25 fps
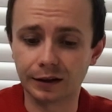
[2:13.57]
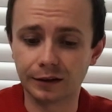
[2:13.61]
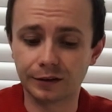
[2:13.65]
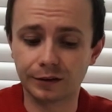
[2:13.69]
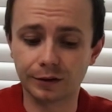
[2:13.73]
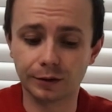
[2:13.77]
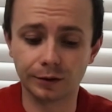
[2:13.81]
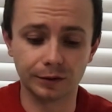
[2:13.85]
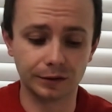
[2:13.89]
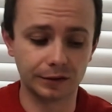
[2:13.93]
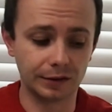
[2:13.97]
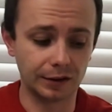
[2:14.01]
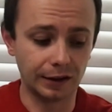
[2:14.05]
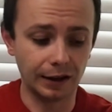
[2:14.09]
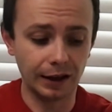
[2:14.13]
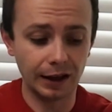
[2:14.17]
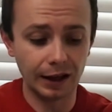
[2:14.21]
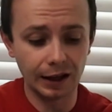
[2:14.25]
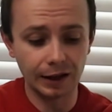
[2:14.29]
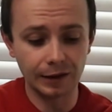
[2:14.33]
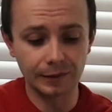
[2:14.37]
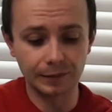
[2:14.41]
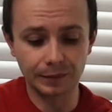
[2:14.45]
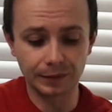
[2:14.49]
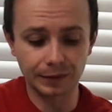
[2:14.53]
So
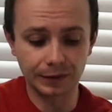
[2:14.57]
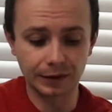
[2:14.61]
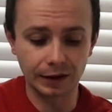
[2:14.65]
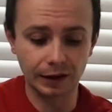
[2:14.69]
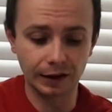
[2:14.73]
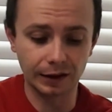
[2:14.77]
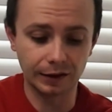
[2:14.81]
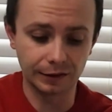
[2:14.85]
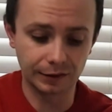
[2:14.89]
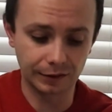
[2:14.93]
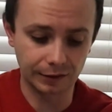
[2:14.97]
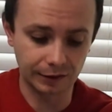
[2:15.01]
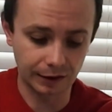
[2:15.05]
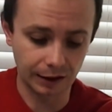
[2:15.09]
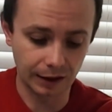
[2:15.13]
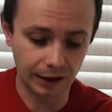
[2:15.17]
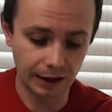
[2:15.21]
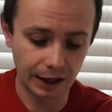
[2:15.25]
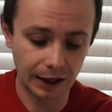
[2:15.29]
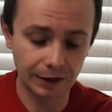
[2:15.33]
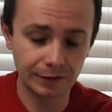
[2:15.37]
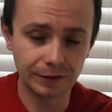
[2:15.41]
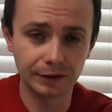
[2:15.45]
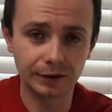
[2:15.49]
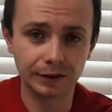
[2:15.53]
today is the
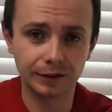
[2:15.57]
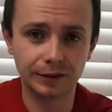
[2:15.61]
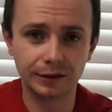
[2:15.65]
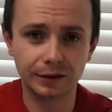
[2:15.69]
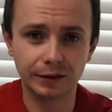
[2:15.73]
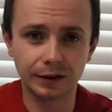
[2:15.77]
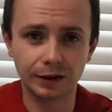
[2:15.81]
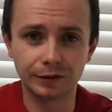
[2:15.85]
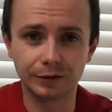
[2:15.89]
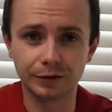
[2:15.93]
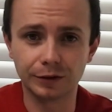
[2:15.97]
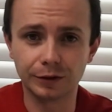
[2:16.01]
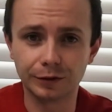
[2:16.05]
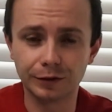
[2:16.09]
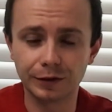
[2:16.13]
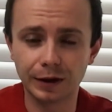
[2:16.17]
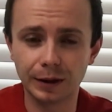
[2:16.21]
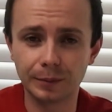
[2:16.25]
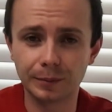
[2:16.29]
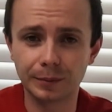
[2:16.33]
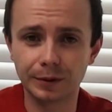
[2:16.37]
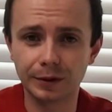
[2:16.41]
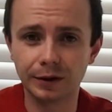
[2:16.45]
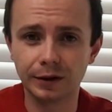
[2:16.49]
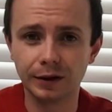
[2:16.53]
11th of
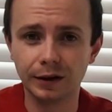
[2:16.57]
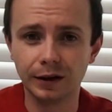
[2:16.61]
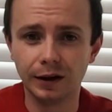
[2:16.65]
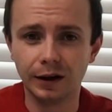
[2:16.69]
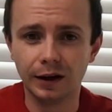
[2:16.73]
November.